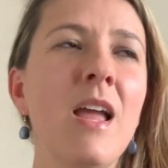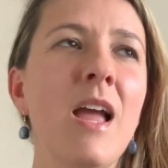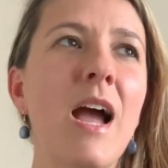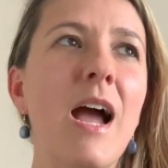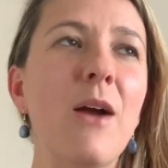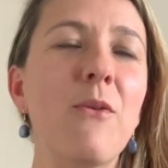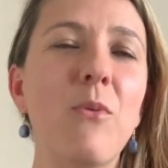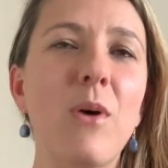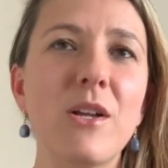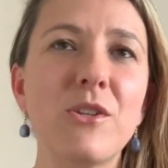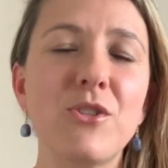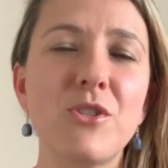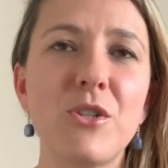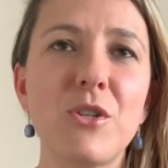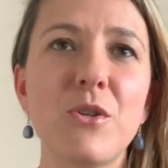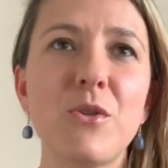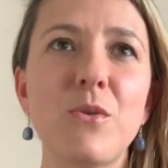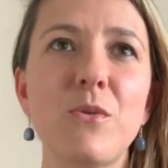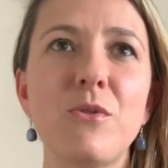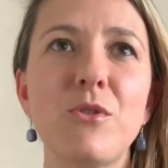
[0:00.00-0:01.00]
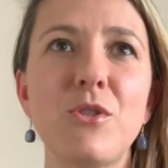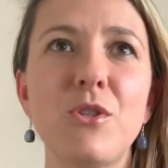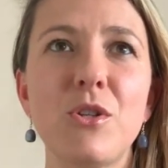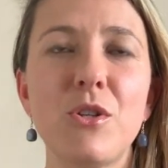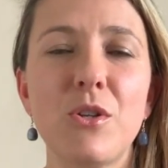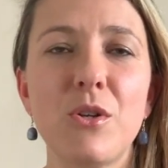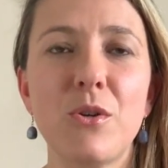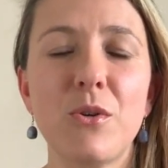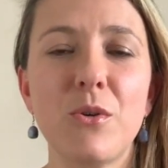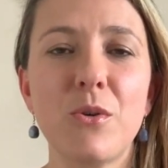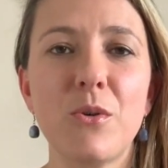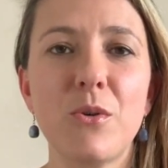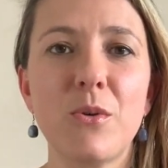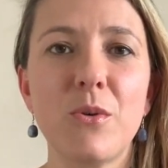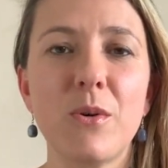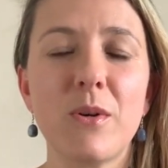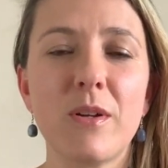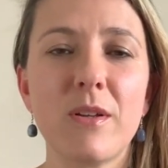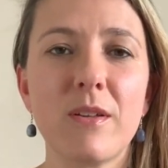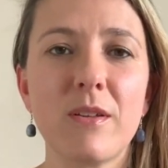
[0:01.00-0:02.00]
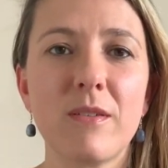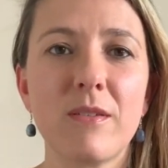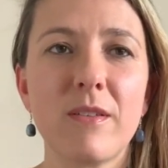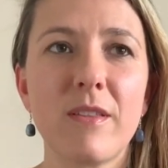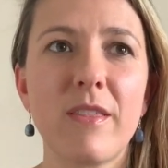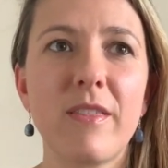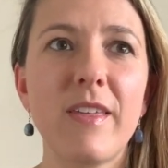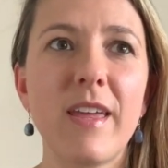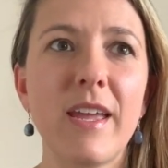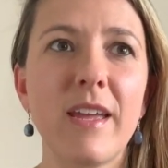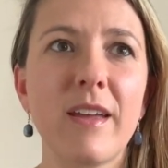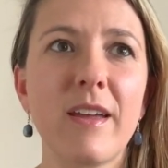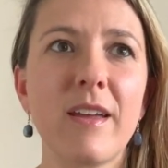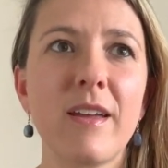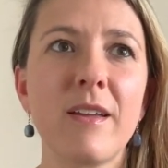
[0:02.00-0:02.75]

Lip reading: I want you to think